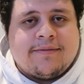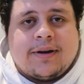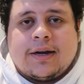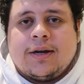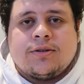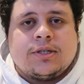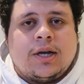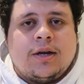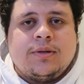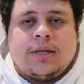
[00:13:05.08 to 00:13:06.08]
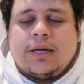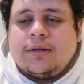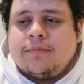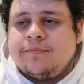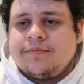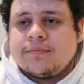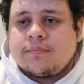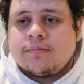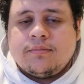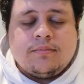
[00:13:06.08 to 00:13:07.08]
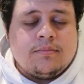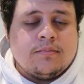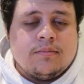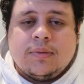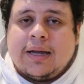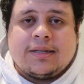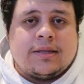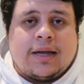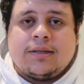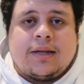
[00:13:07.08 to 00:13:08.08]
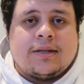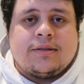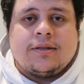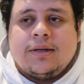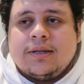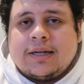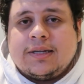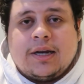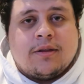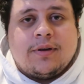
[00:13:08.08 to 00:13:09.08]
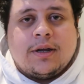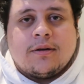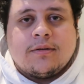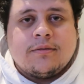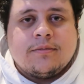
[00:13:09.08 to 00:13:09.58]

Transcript: Firehouse Sub, and then that's the end of the video.